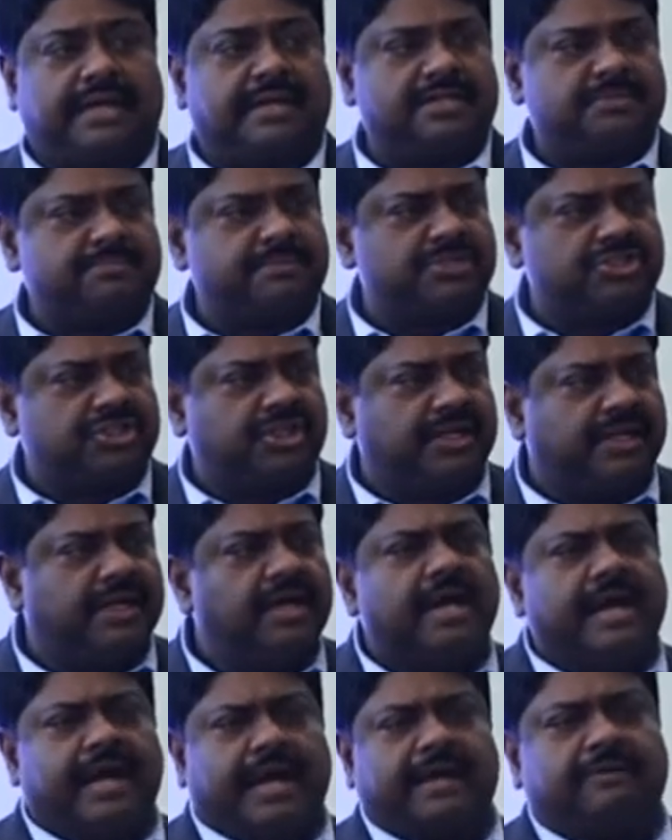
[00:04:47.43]
and especially
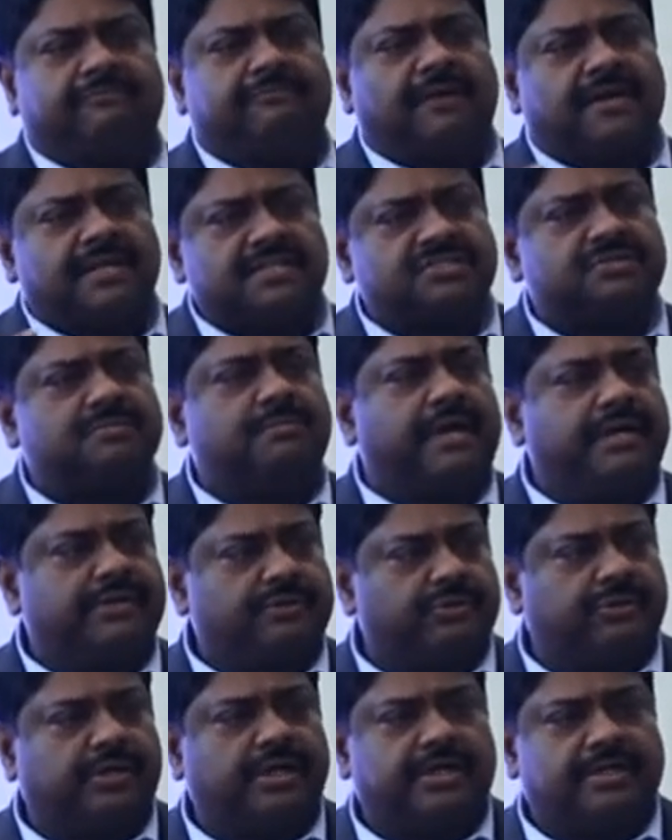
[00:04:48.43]
advanced
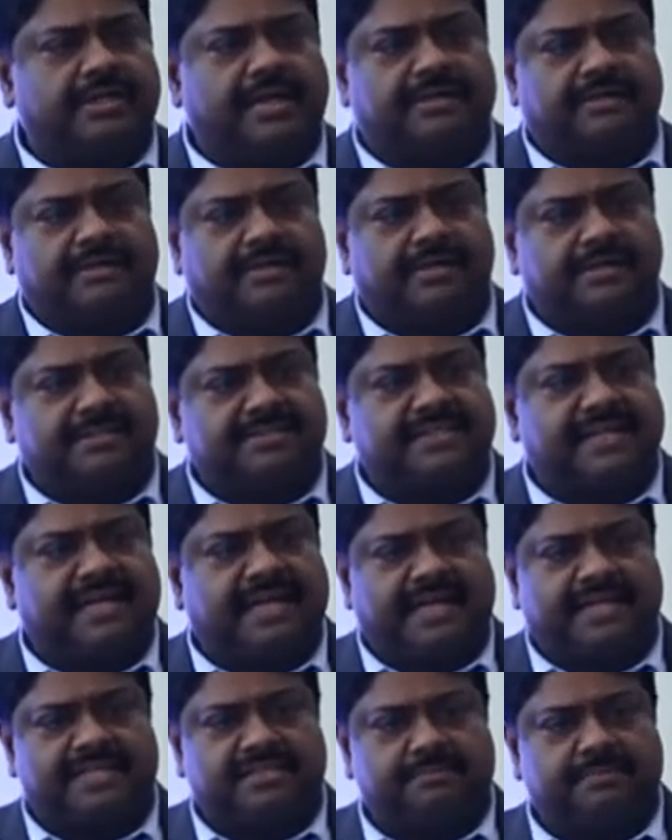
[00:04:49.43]
microgrid that Larissa
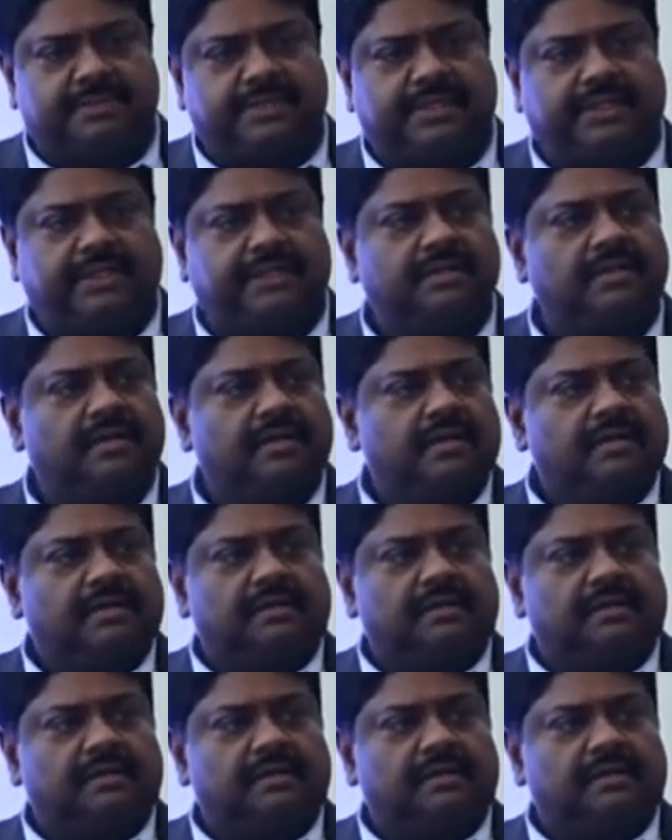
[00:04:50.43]
has been